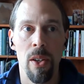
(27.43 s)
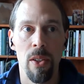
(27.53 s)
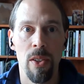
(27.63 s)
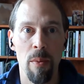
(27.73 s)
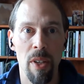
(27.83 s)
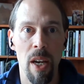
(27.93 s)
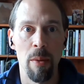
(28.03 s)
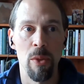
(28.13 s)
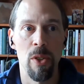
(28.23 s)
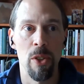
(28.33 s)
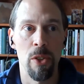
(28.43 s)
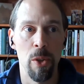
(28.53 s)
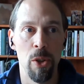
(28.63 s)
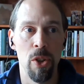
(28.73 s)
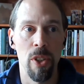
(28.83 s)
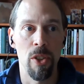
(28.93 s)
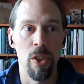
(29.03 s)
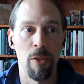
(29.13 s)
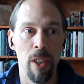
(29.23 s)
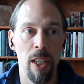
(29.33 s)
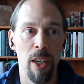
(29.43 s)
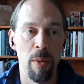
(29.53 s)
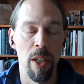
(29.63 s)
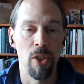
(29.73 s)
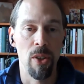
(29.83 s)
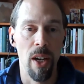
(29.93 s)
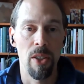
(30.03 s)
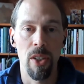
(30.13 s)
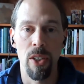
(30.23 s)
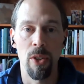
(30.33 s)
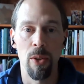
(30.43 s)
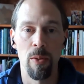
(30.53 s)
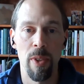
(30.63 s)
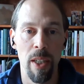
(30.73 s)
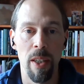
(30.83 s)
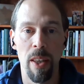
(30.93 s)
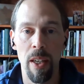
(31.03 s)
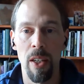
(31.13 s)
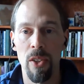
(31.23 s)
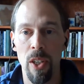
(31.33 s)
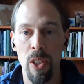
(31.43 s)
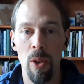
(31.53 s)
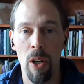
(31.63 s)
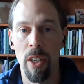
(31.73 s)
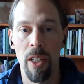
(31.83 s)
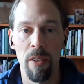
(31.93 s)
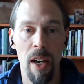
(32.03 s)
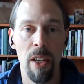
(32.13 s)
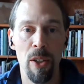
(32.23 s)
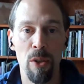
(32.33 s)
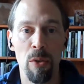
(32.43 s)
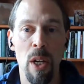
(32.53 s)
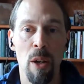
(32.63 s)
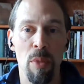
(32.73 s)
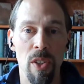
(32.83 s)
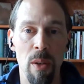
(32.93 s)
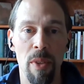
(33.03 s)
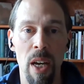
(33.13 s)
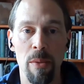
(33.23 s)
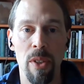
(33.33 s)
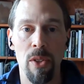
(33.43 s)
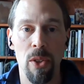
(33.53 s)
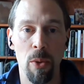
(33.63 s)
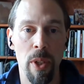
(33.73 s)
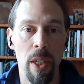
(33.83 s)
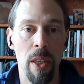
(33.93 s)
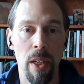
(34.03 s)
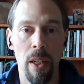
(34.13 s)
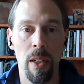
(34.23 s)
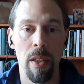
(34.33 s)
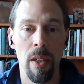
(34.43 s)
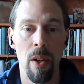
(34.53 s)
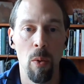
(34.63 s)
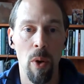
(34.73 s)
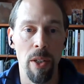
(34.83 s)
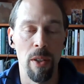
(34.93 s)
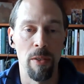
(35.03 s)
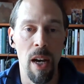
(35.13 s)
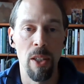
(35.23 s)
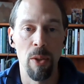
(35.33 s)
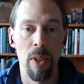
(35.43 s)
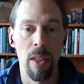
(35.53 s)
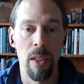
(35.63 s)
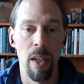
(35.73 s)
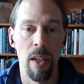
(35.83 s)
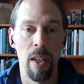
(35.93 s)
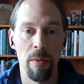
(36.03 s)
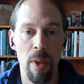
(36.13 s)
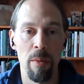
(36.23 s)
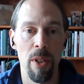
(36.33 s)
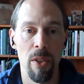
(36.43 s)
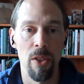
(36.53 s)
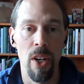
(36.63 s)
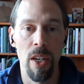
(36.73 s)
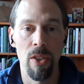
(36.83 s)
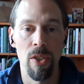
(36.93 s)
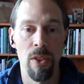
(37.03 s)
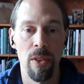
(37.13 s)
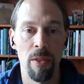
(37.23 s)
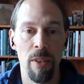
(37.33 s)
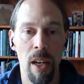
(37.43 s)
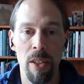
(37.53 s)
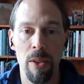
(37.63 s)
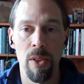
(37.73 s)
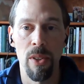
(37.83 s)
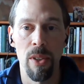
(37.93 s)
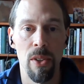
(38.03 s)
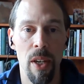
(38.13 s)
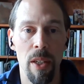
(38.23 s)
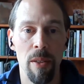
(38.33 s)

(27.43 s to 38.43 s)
sometimes the solution is to figure out a better strategy to get the things that you already value, but sometimes it's to rethink what you're valuing and maybe to change your values instead.